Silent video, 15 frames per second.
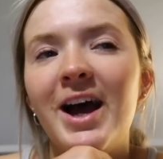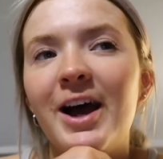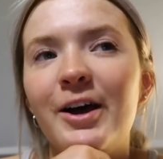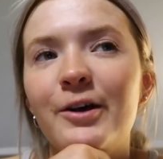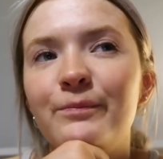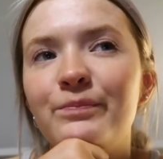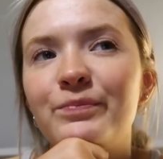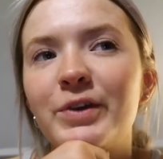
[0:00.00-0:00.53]

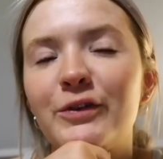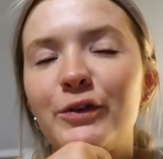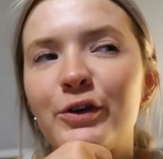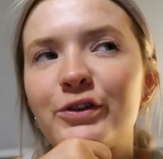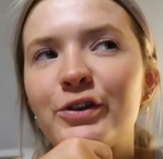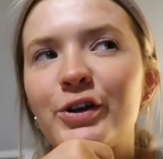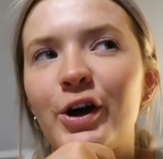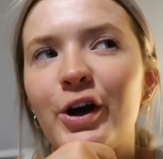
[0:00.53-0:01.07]
I've
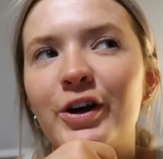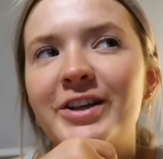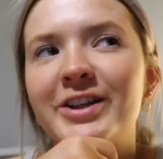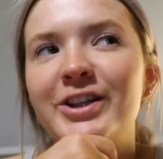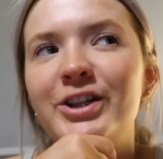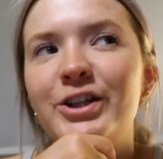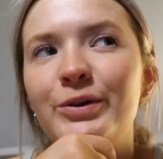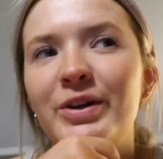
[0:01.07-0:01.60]
also got a
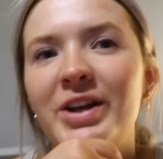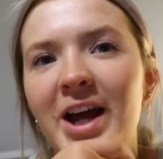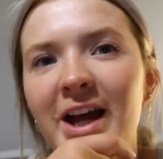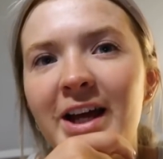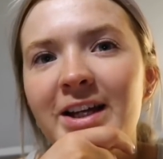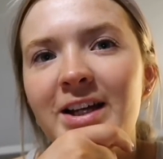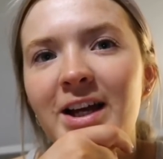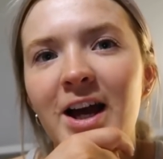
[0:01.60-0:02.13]

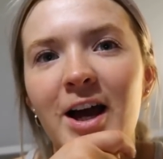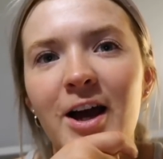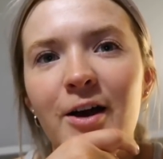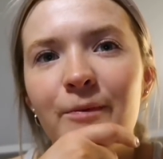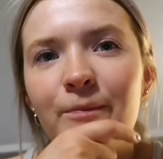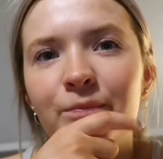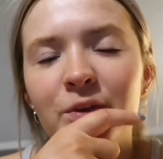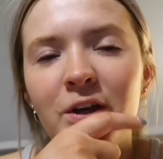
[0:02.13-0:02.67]
Q&A
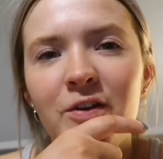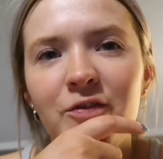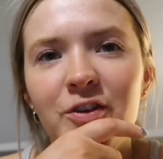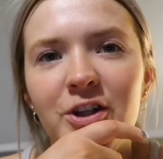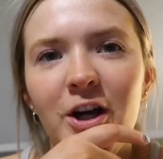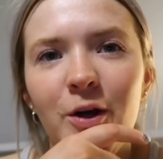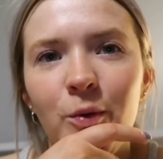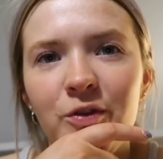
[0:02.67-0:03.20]

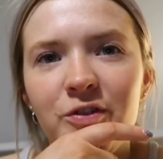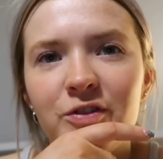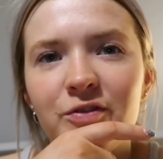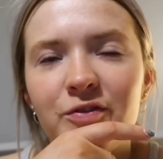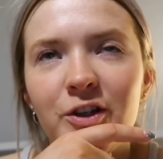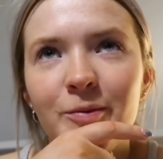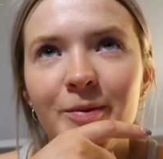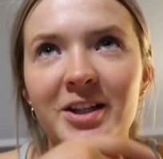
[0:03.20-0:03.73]
video I want to
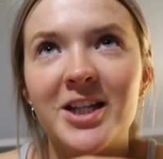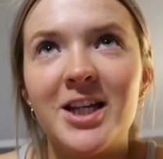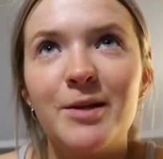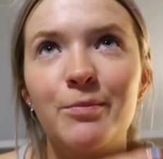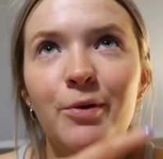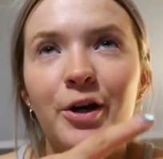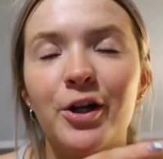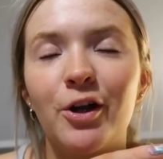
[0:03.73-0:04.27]
film. I
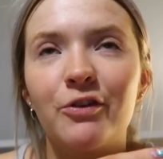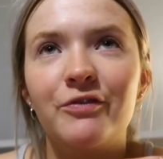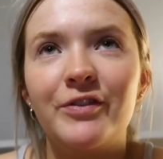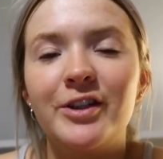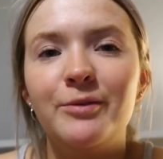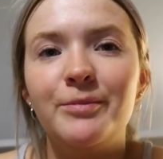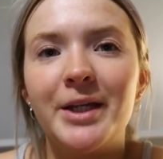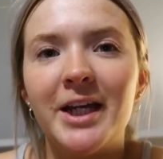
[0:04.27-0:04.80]
keep putting off
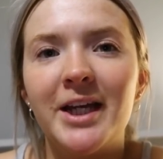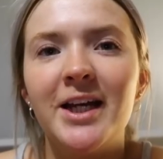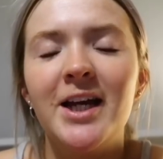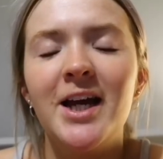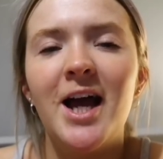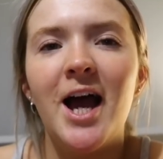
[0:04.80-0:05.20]
filming it.